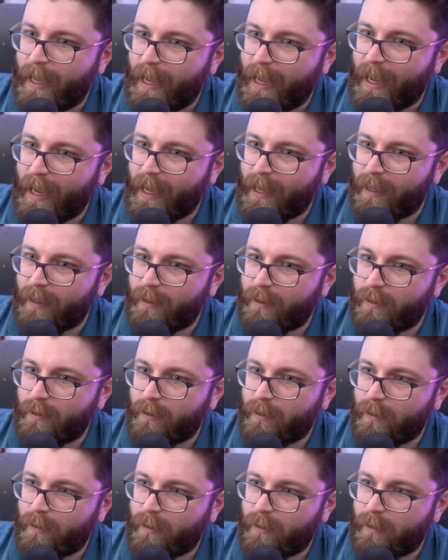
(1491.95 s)
And
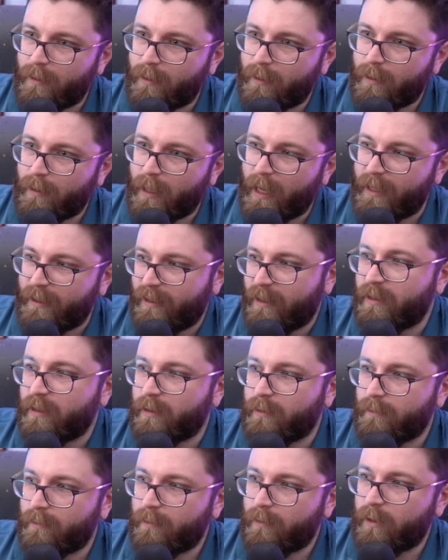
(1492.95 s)
I think
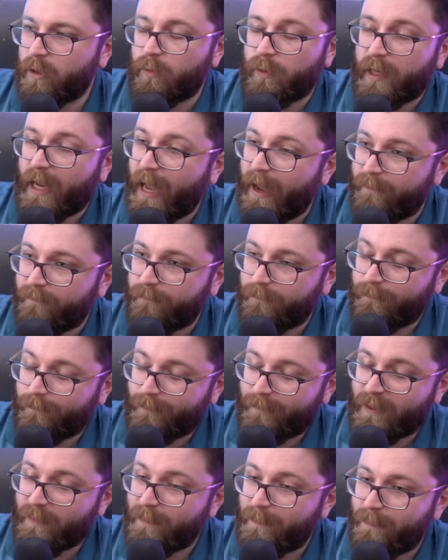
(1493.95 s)
you would have
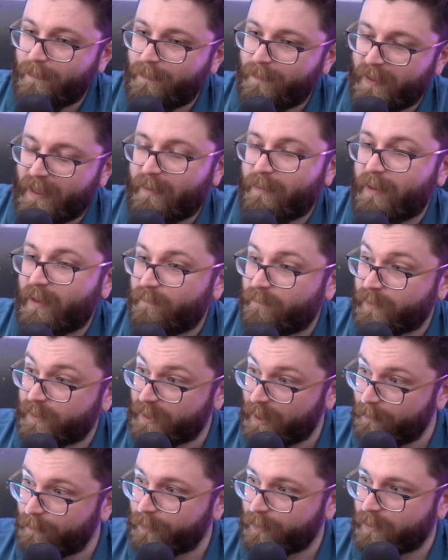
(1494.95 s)
to be a bit of a
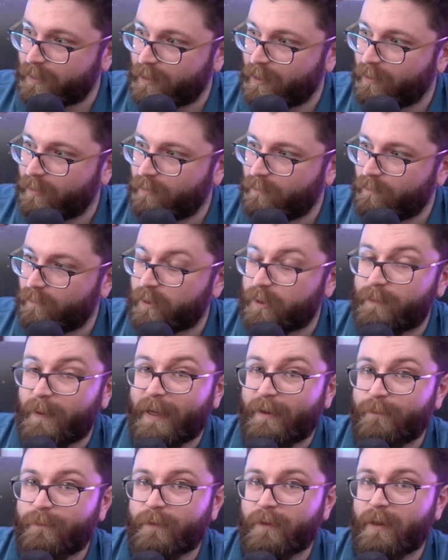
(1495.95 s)
simpleton,
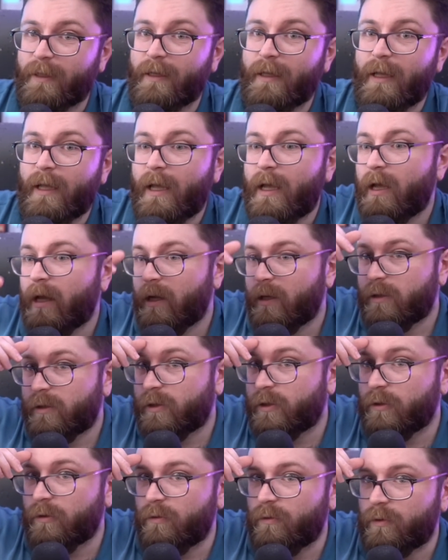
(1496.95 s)
respectfully,
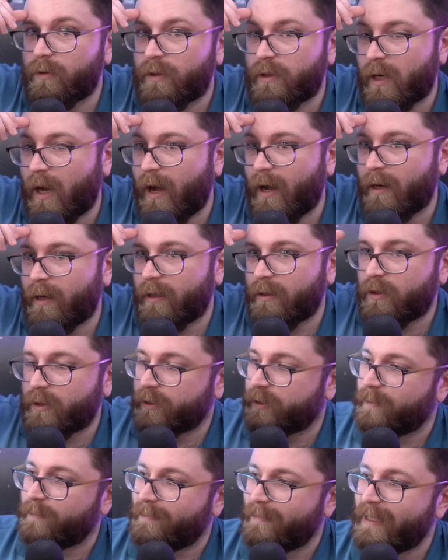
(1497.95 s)
to not
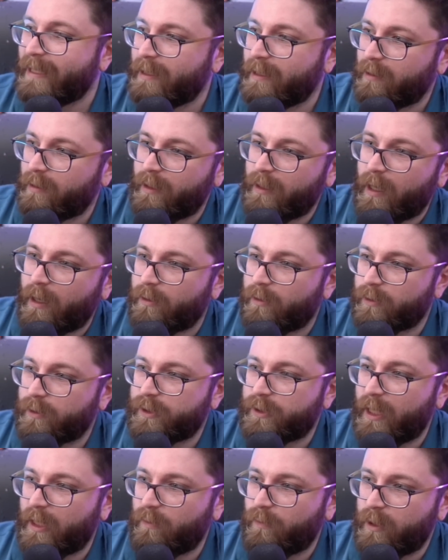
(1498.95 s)
just immediately
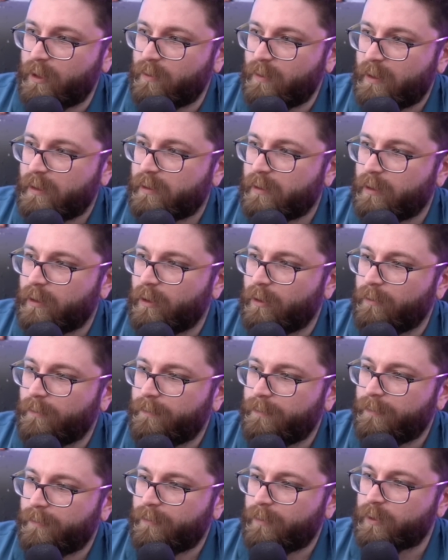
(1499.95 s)
understand what you need to do.
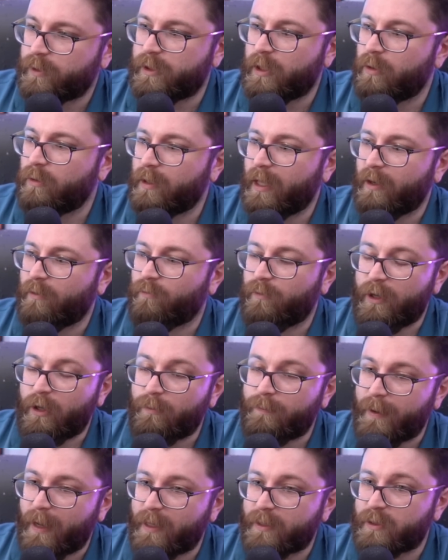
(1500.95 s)
There's no like real
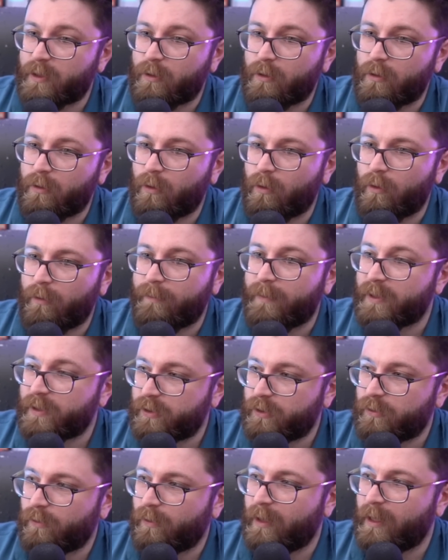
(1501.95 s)
puzzle or
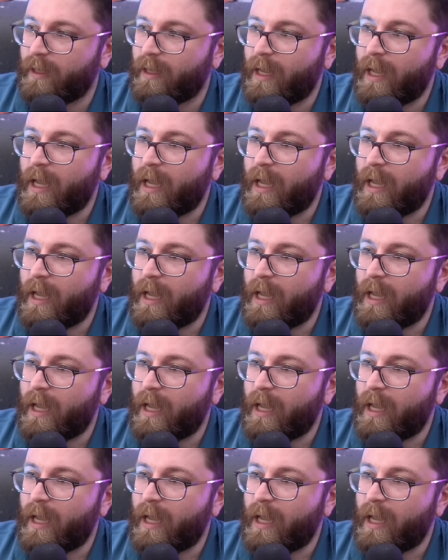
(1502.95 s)
mystery.